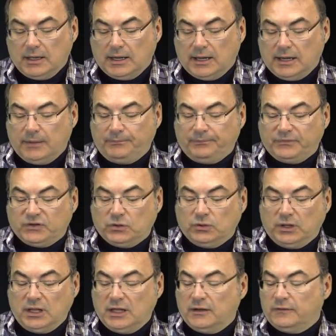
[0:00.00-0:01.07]
Um, so
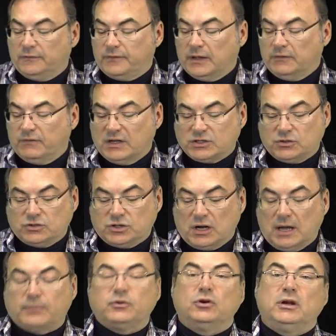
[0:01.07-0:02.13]
to give uh, investors an
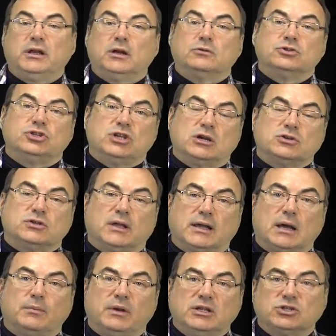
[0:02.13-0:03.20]
opportunity to own shares in the
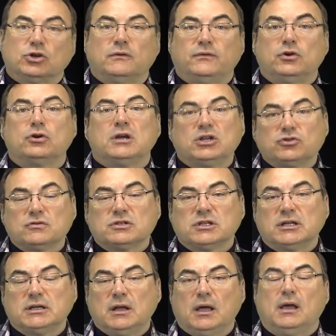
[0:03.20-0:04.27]
company. So if you're
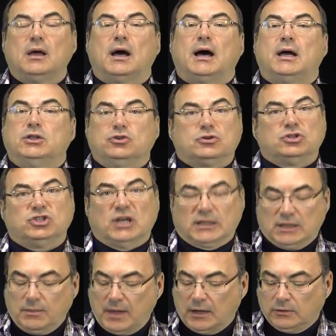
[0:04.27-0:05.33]
interested, uh, you can
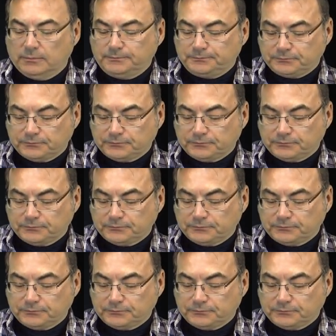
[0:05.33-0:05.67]
check them out